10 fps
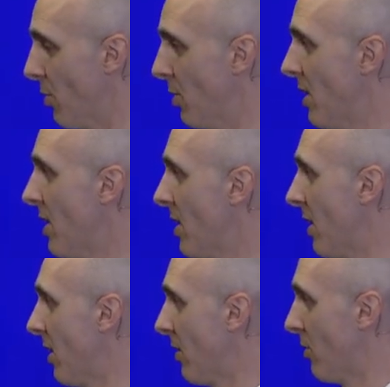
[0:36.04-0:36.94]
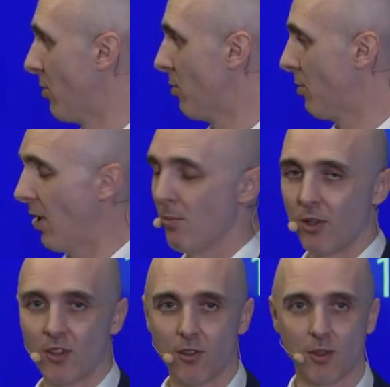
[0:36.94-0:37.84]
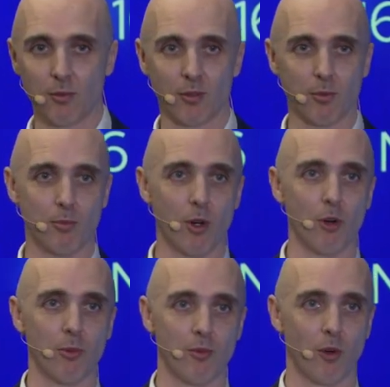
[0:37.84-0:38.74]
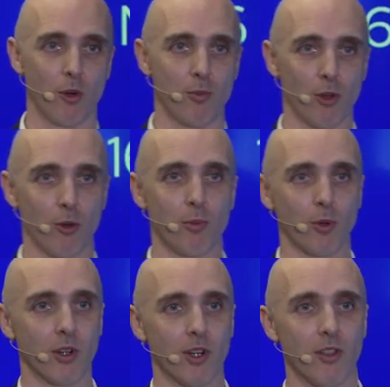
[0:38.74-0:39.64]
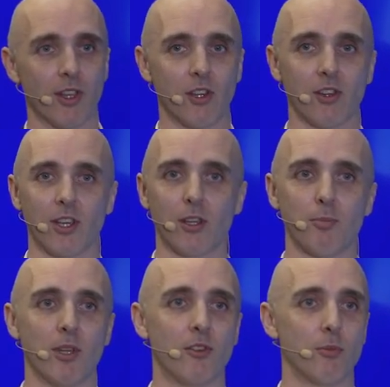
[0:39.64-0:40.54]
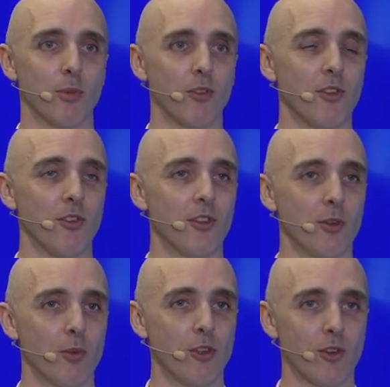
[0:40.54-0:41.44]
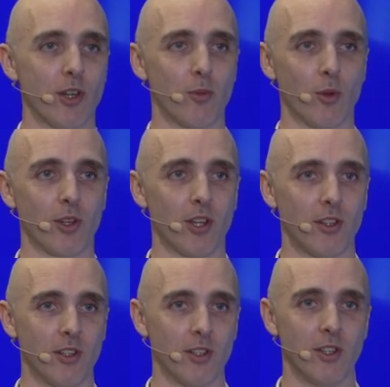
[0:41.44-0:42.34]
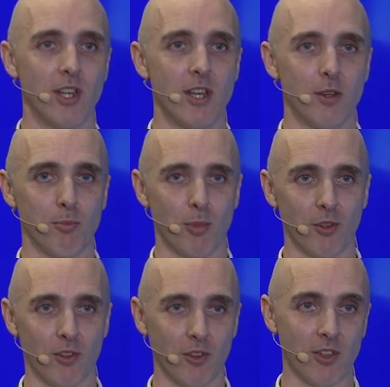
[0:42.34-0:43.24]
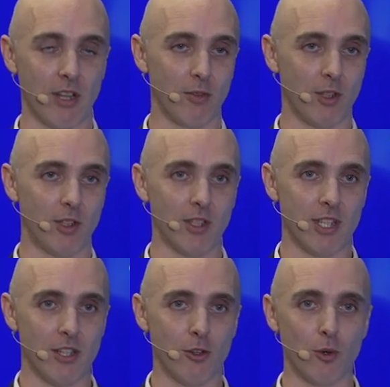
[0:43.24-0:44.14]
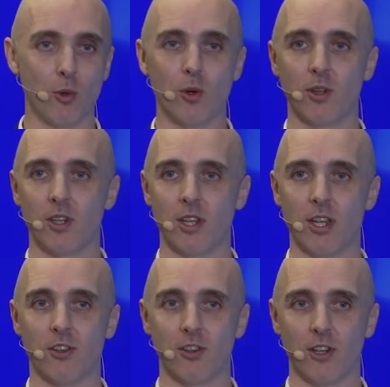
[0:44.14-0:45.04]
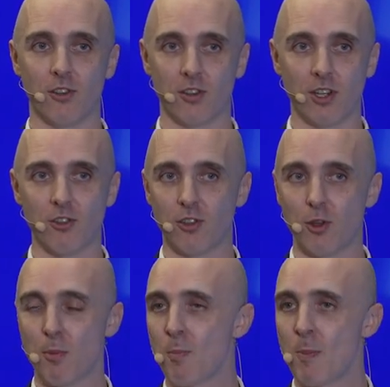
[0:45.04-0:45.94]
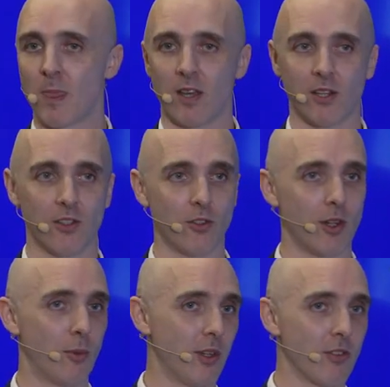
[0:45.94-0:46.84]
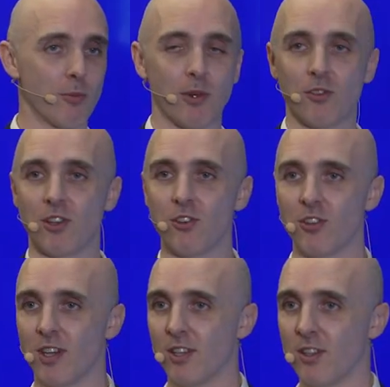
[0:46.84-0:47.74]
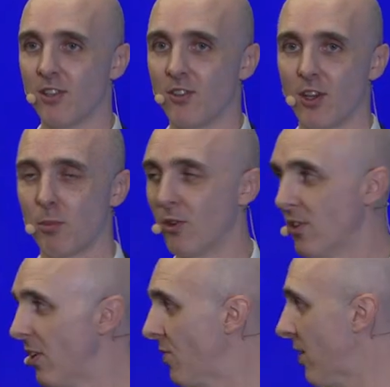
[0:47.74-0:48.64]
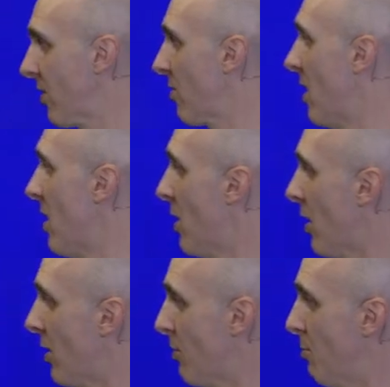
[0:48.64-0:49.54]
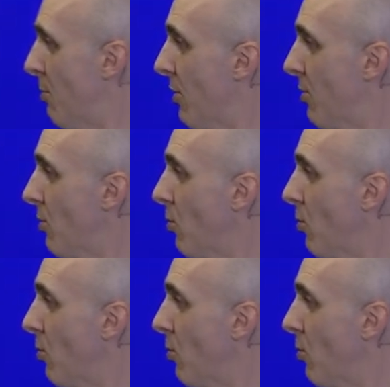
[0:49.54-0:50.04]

you. Uh, myself, I'm from Open Forum Europe. We're a think tank based in Brussels, and we try and work on the Brussels level EU leg legislation. Uh, so I will give a presentation on Cyber Resilience Act, uh, but